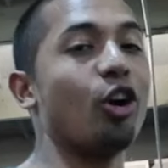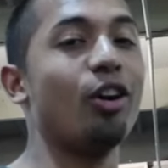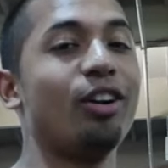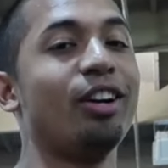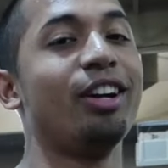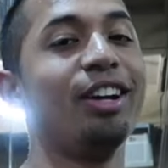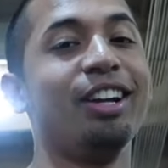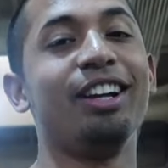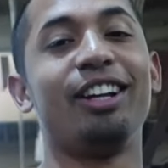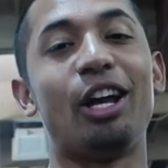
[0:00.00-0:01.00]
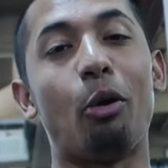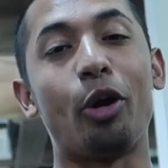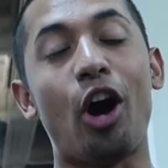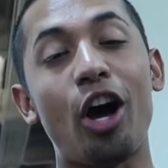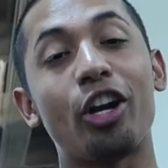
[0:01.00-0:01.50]
Sammy,
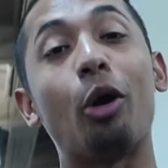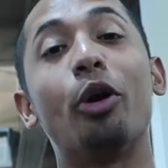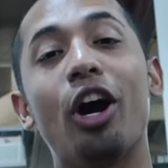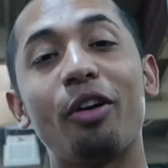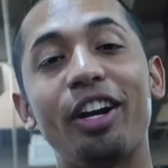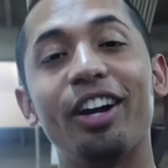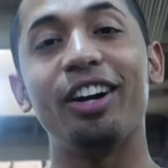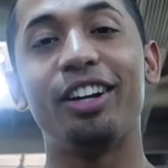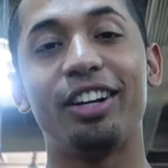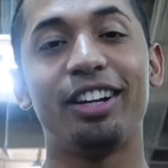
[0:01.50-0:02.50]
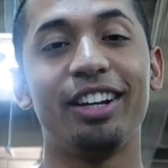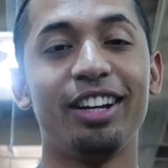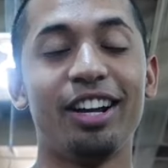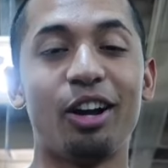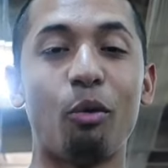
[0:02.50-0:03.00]
Sammy. Are we on right now? Yeah.
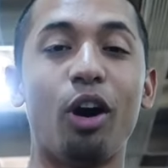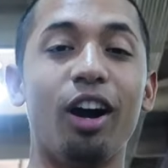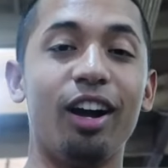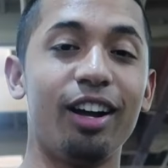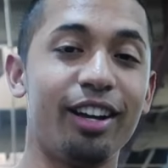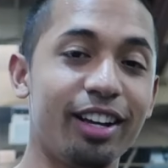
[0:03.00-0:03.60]
What?